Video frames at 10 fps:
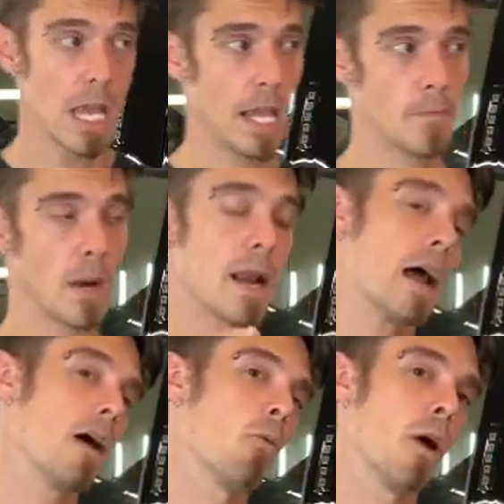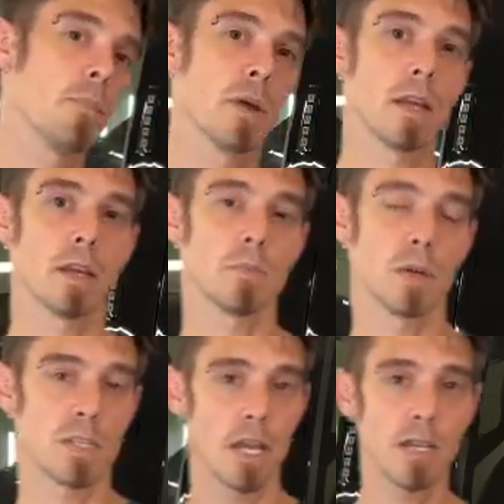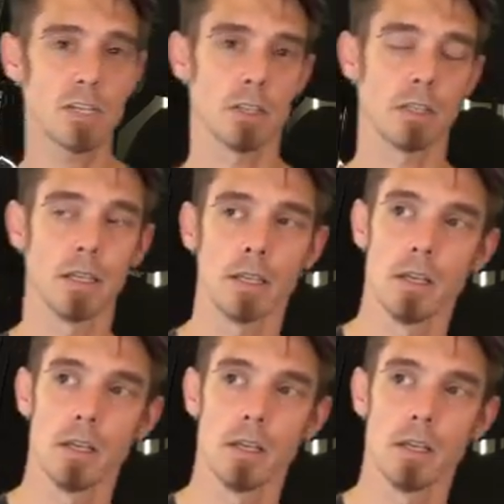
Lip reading: and by not wiping can potentially